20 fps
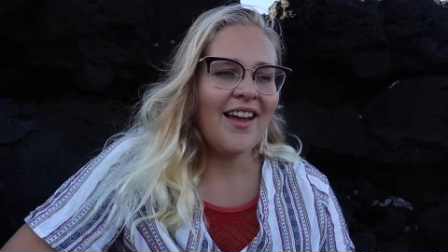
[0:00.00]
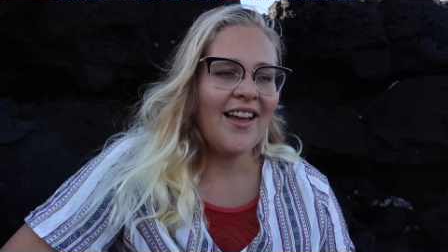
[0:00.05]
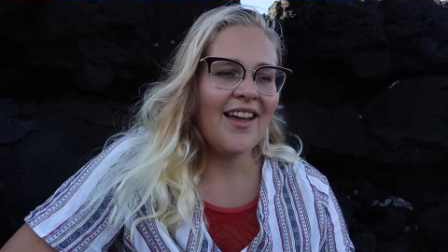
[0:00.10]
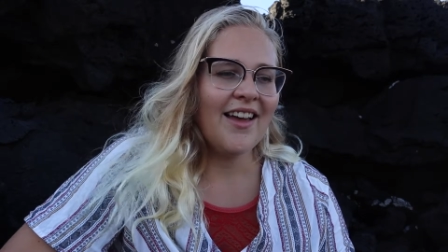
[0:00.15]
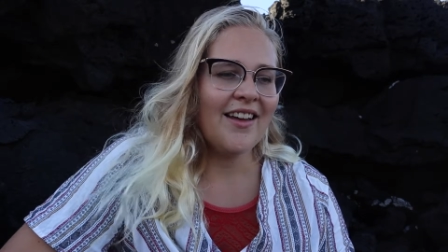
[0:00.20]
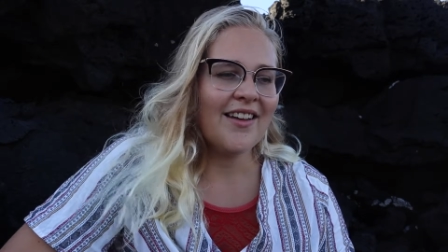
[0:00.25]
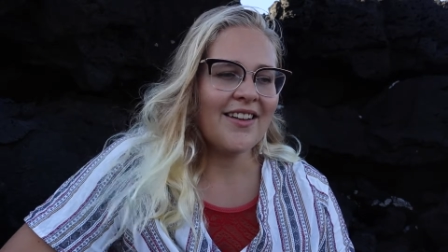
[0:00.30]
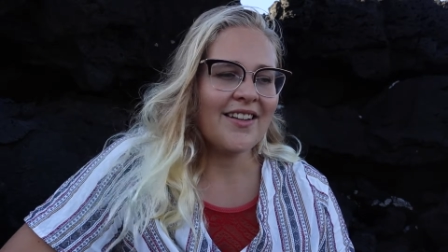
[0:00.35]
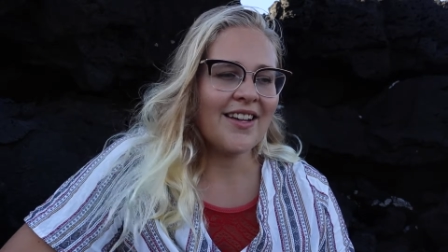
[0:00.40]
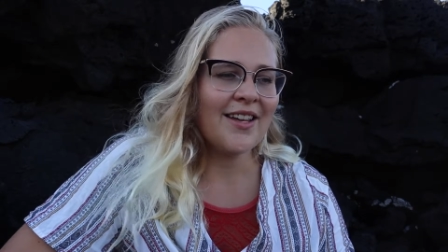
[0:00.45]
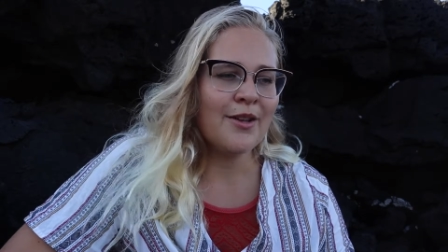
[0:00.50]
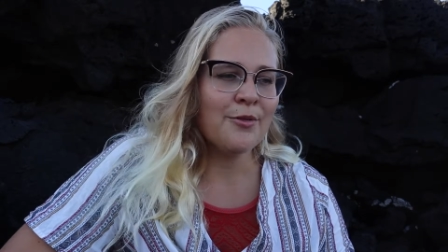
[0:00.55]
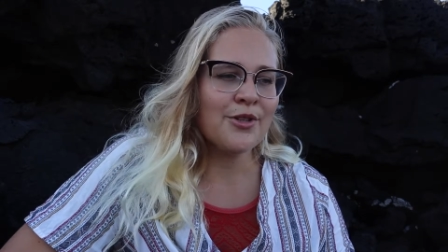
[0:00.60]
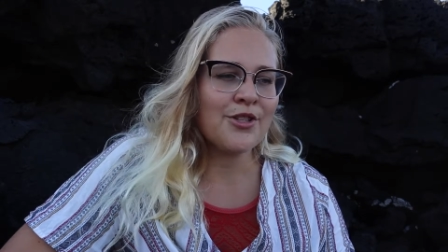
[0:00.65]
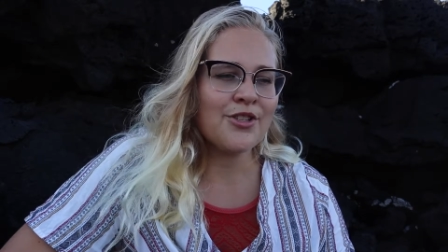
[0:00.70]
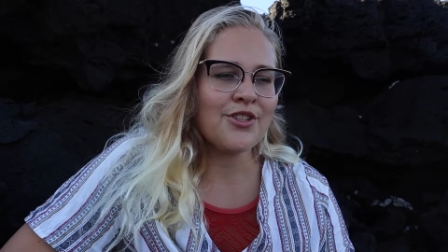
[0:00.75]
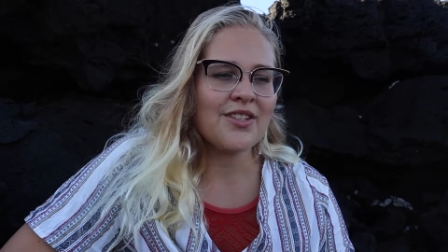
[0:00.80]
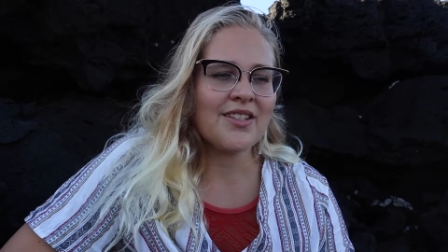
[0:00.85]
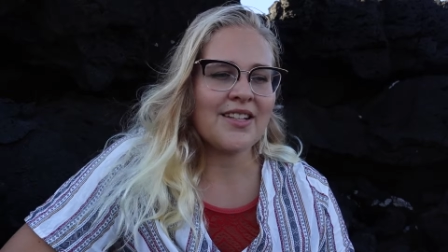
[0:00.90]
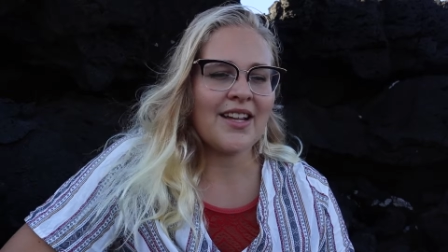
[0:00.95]
and he
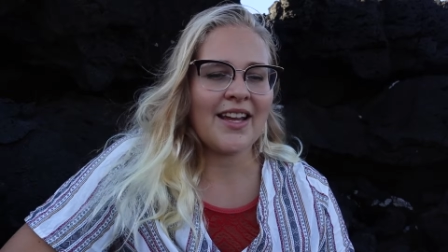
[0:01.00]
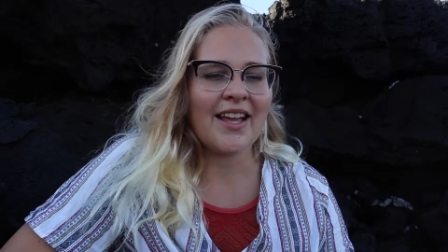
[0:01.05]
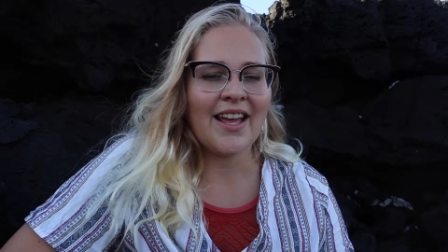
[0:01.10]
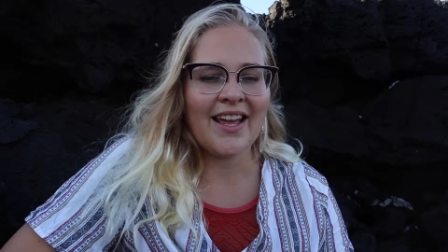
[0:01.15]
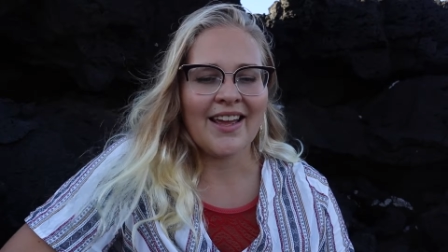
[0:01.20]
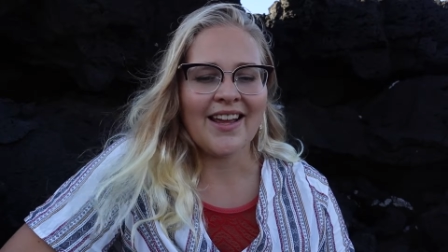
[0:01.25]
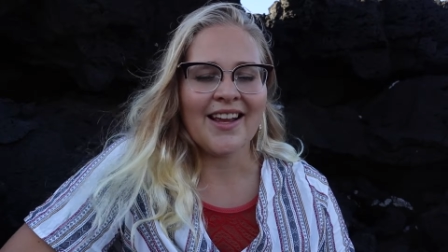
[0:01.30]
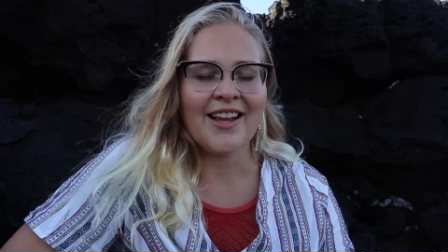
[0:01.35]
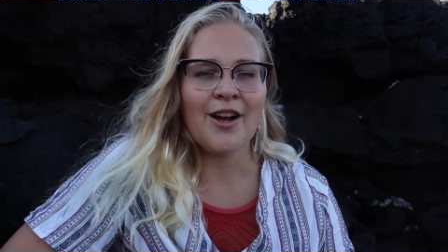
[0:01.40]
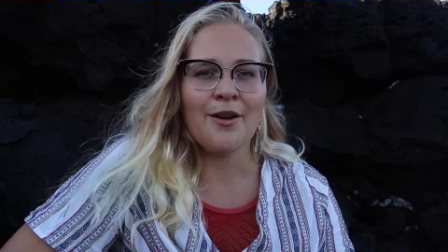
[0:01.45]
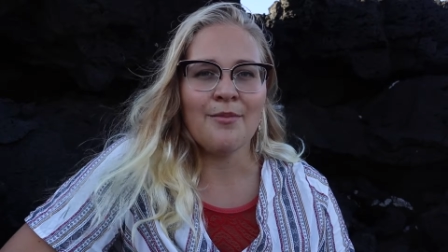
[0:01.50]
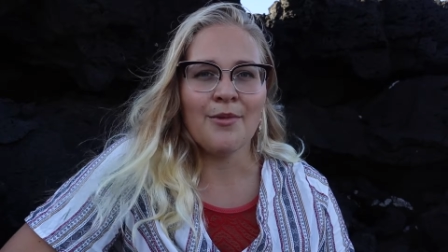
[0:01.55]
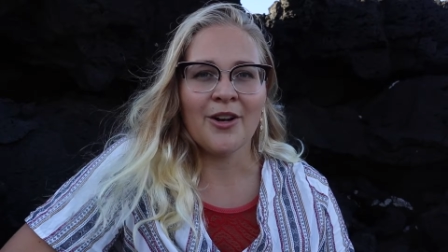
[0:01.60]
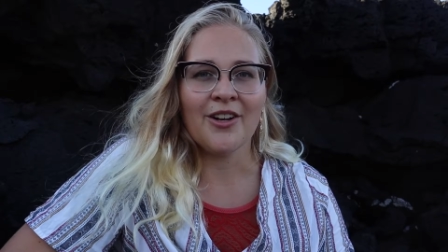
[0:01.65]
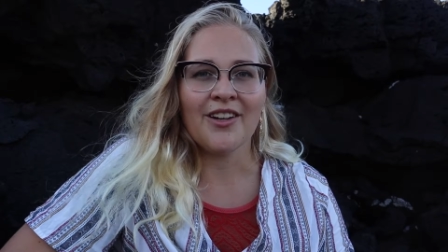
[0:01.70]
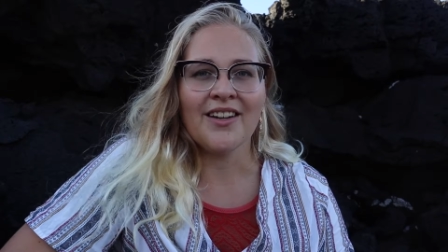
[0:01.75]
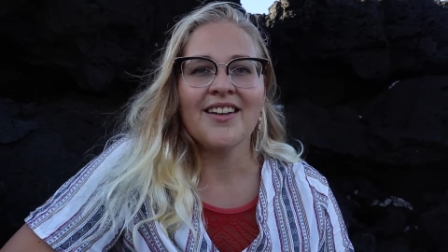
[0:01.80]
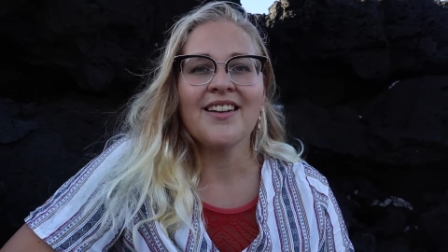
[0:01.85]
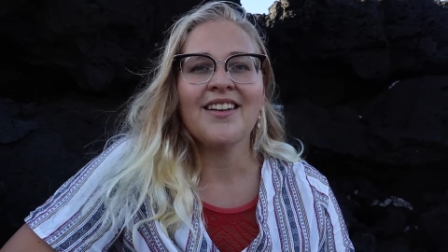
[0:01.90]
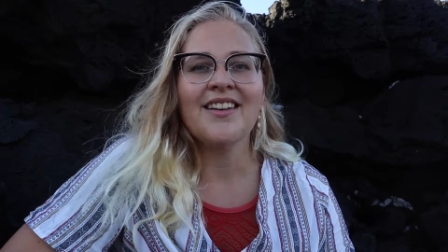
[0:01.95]
was just like, hey, come
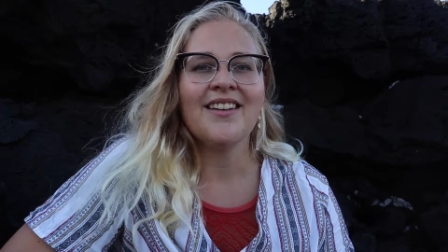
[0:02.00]
on,